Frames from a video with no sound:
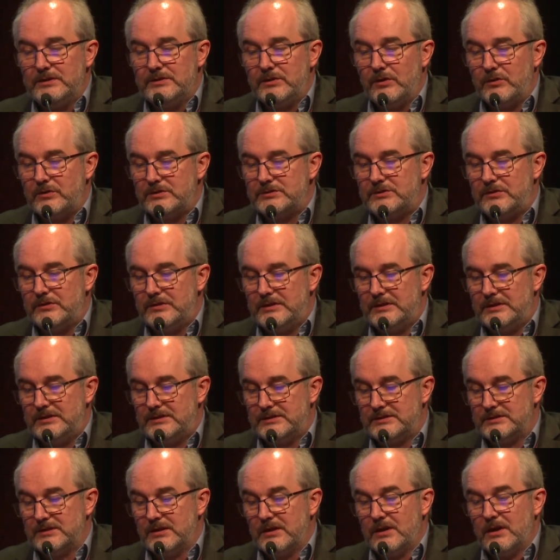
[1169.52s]

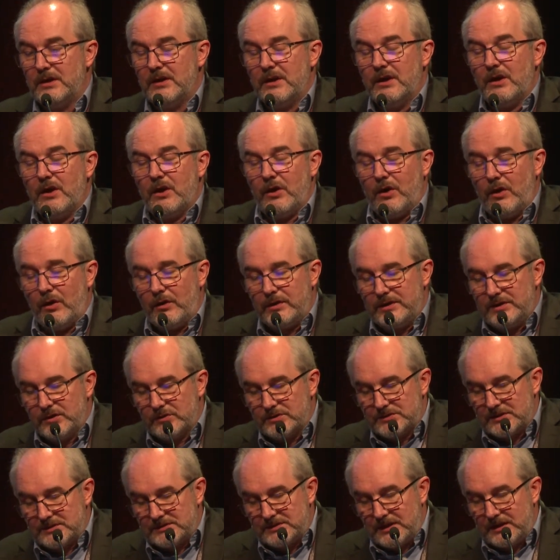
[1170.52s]
studies. On the
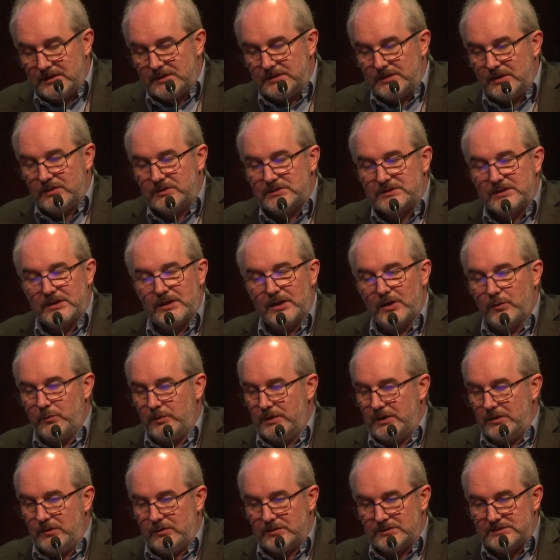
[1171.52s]
other side, the IRSN,
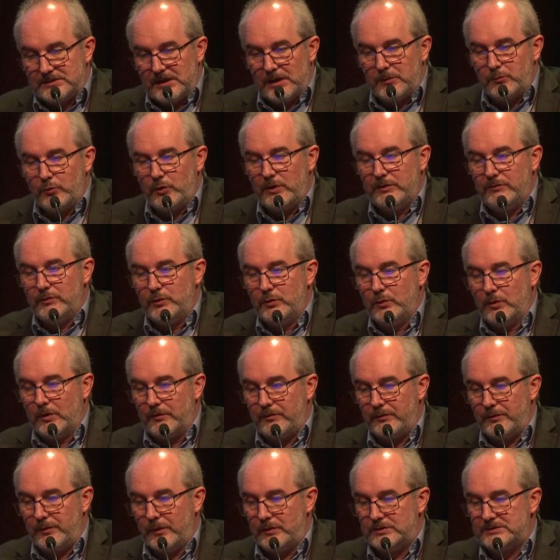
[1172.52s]
with the same review of
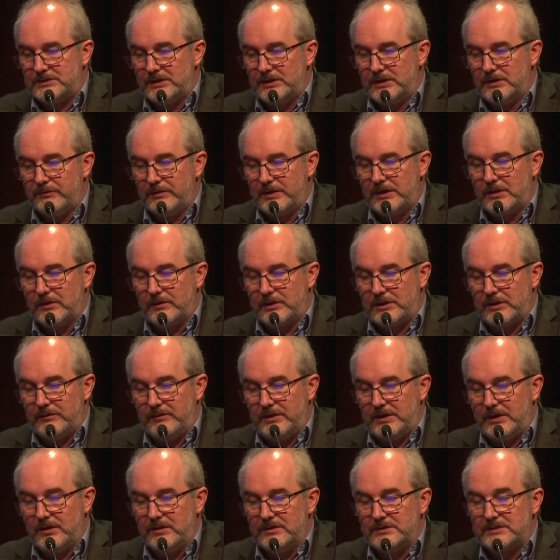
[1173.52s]
significant
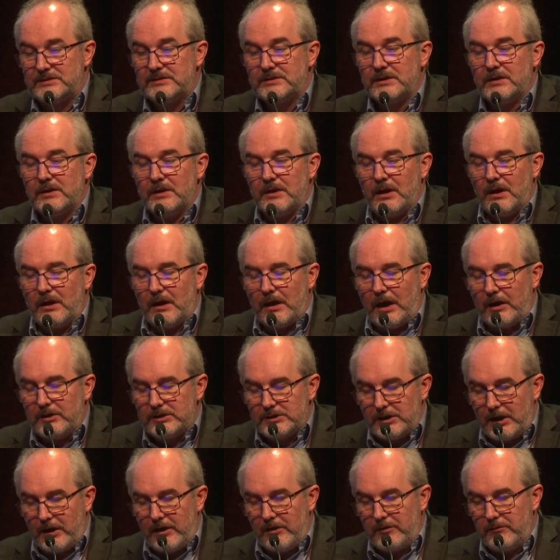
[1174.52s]
evidence,
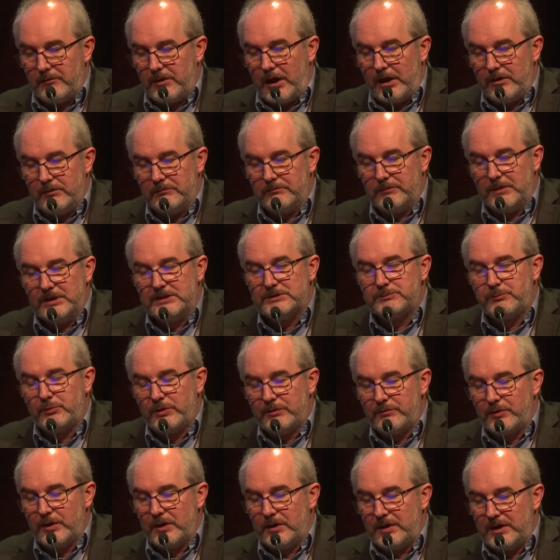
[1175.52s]
is
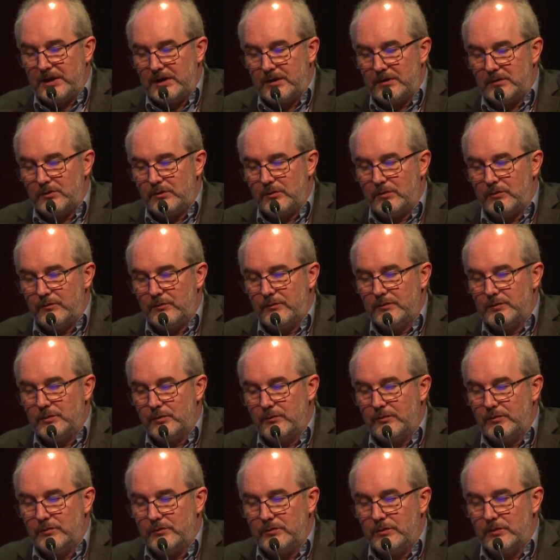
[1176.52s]
preferring
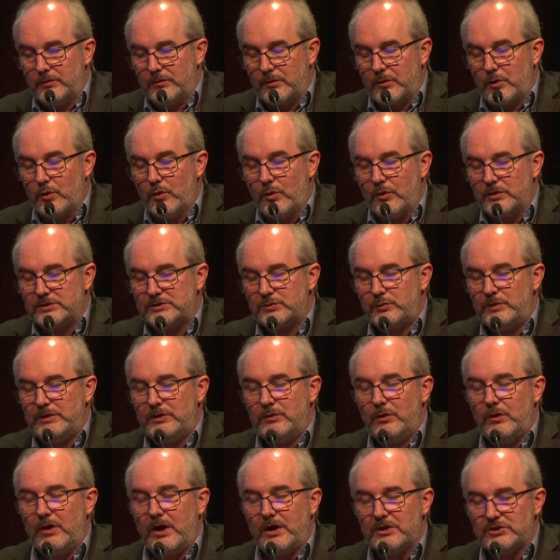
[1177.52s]
the cohorts with
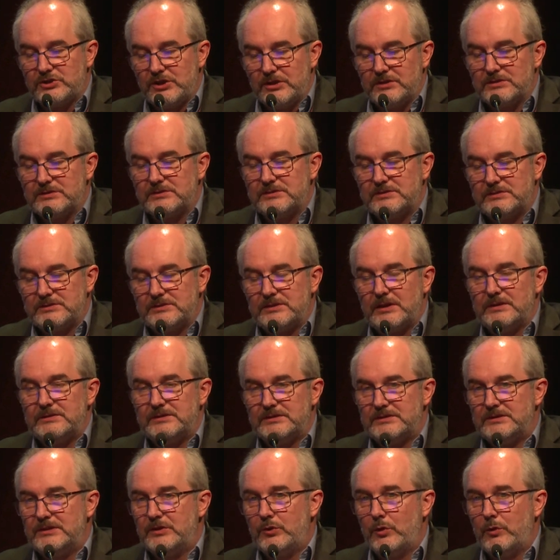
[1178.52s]
the largest
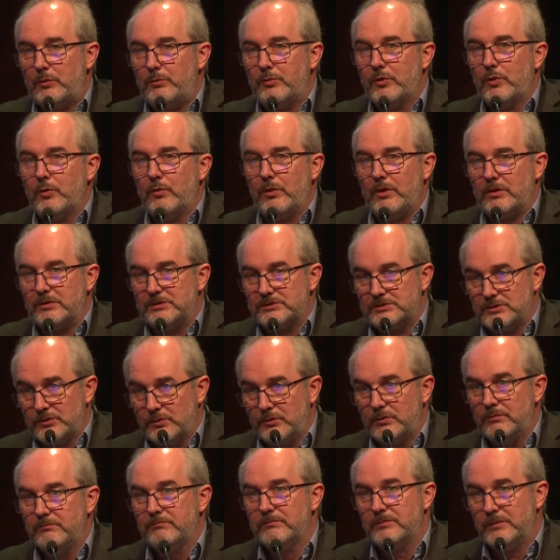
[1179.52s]
statistical power.
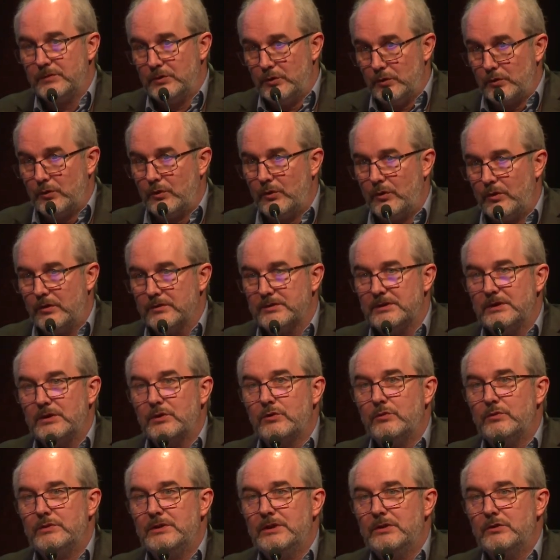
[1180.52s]
So the cohort
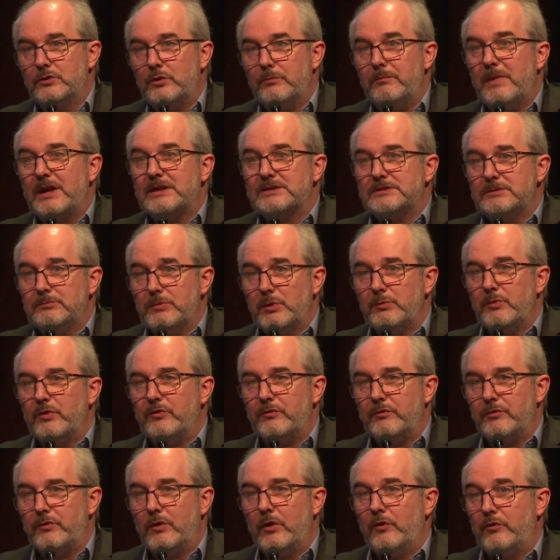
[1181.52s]
including the maximum
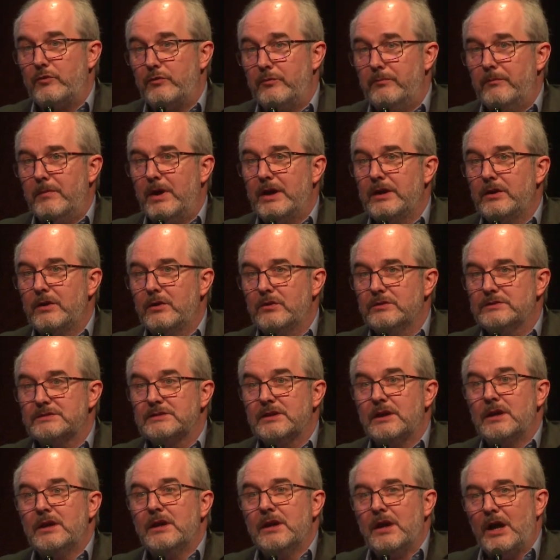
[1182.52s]
of minors,
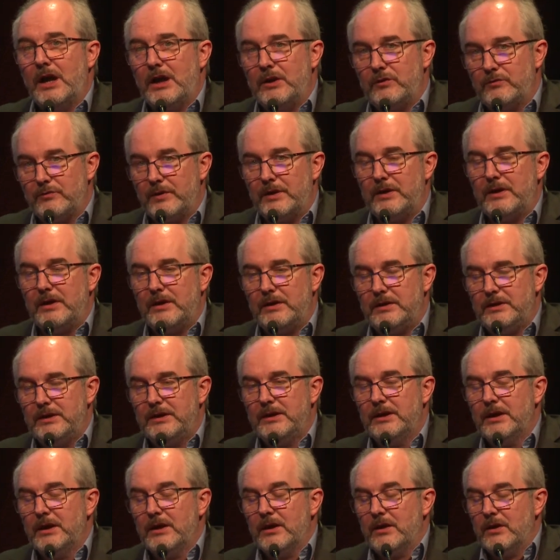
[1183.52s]
and
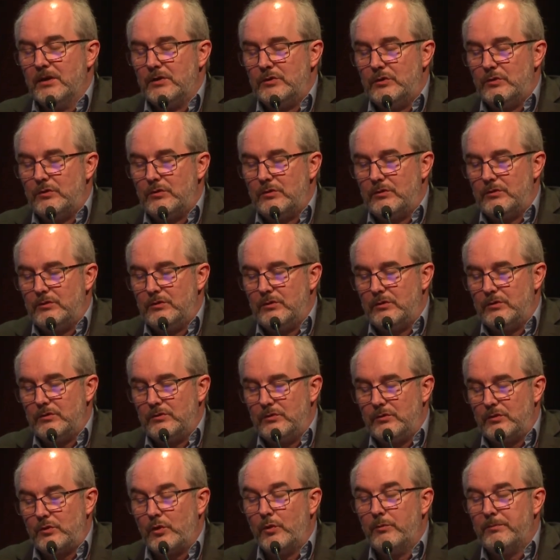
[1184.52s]
finally
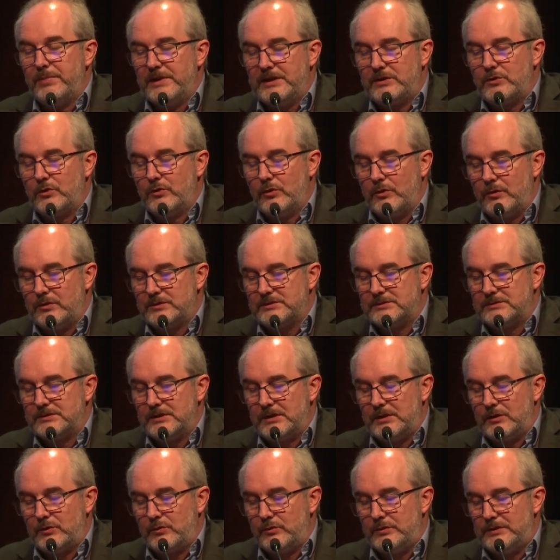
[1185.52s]
the complete cohorts,
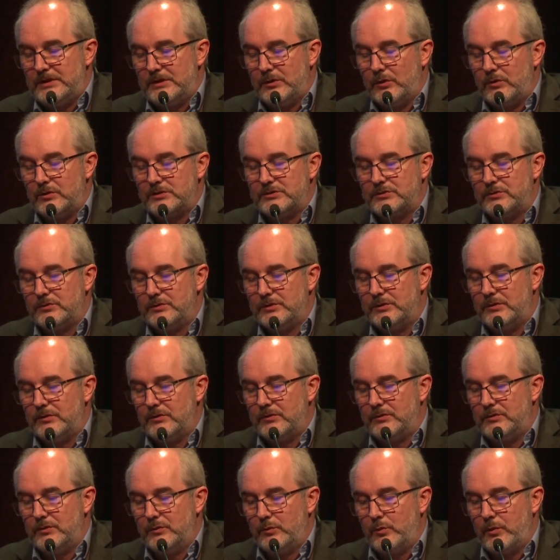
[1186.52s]
including also
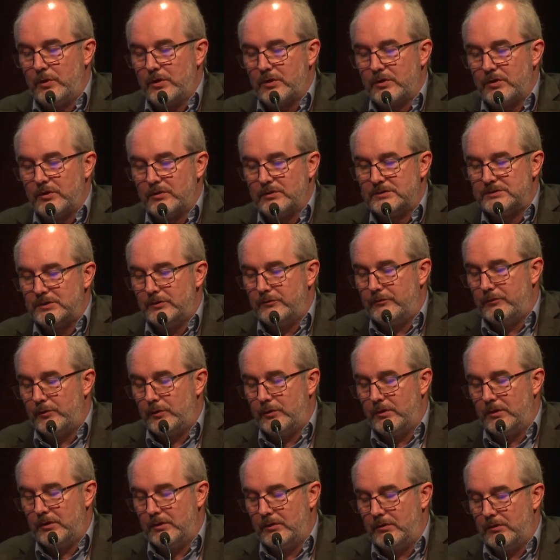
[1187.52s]
the workers
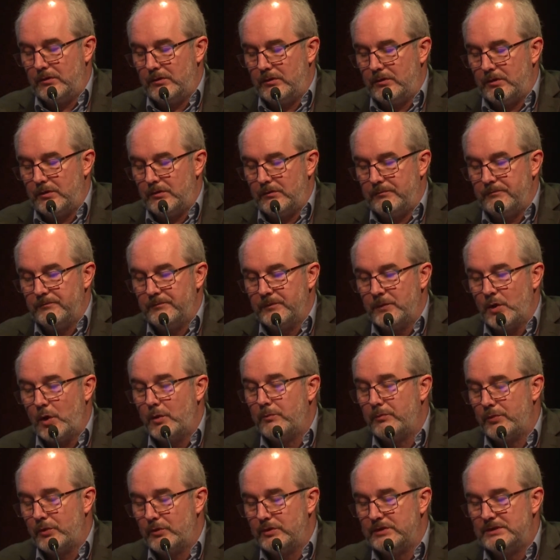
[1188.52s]

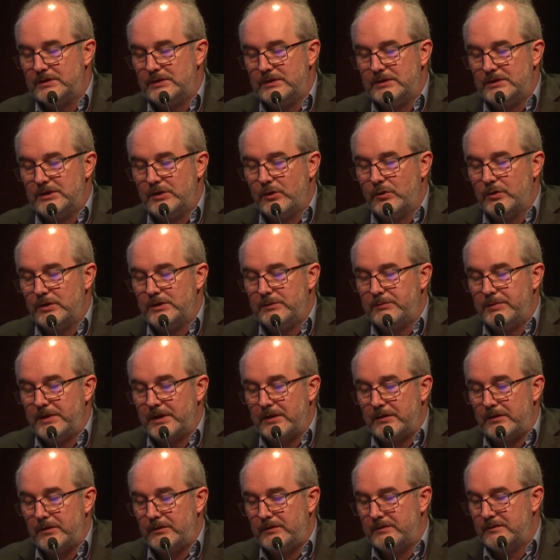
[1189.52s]
employed in the early
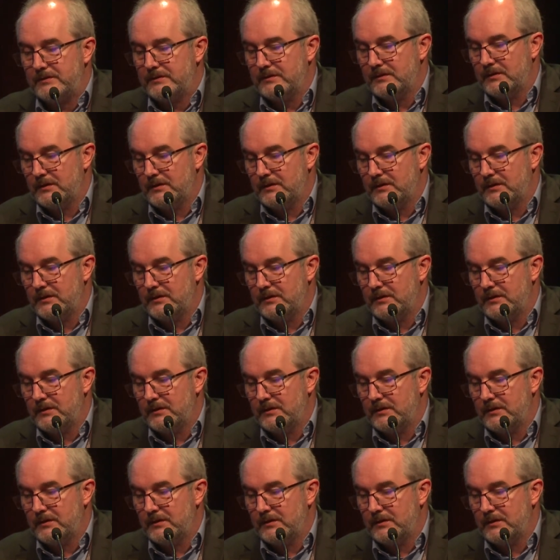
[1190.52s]
periods.